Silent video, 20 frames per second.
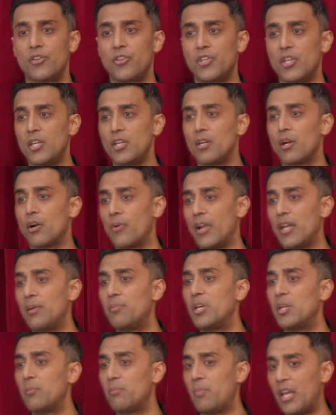the
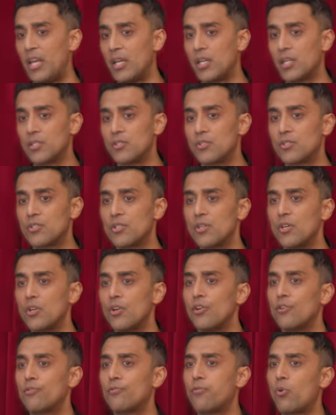Arabian pagans
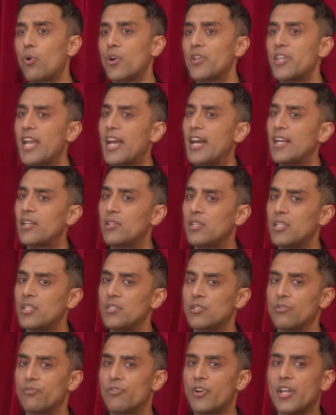for they had
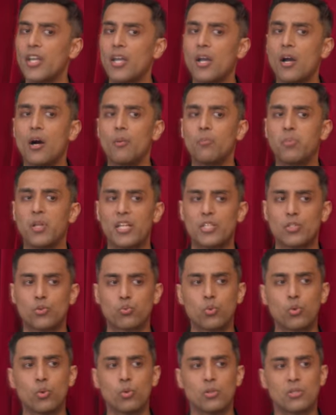these very complex
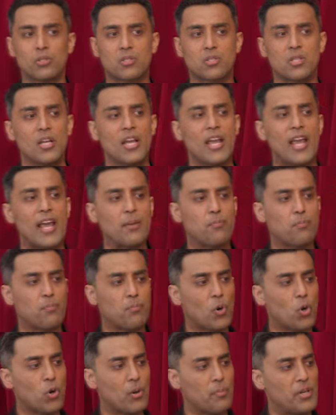rules and
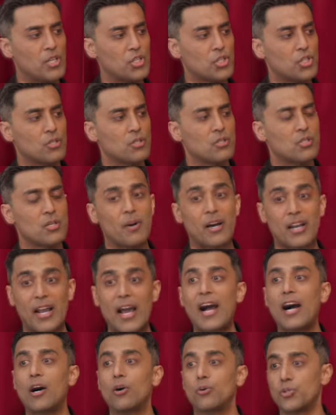prohibitions about
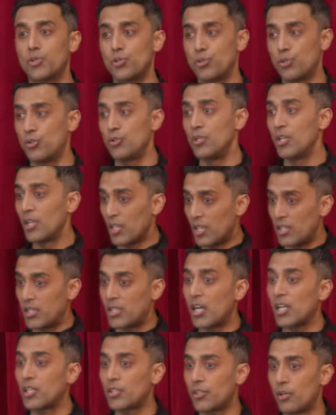how to
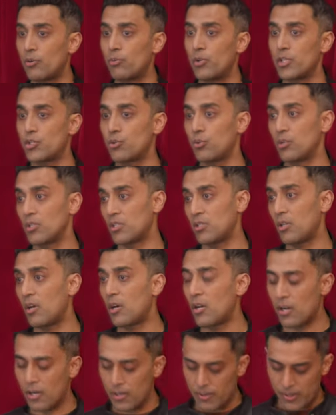conduct their ritual
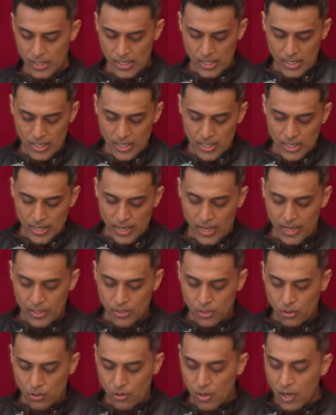slaughter. And
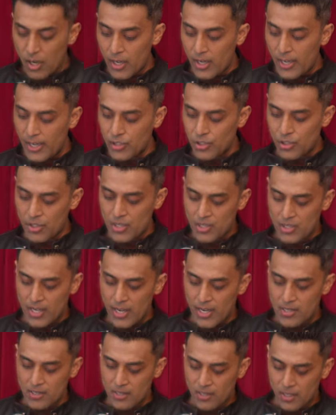the Quran actually
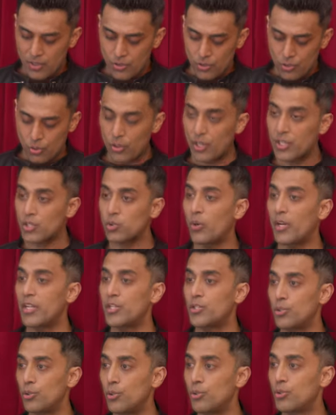says in Surah
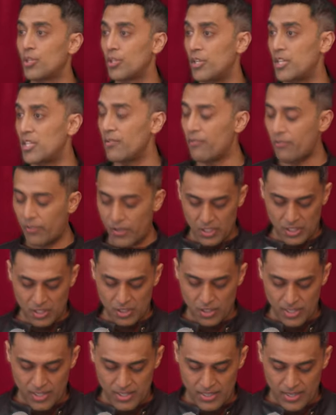22, 30, verse
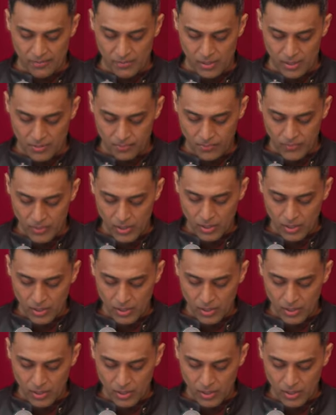37,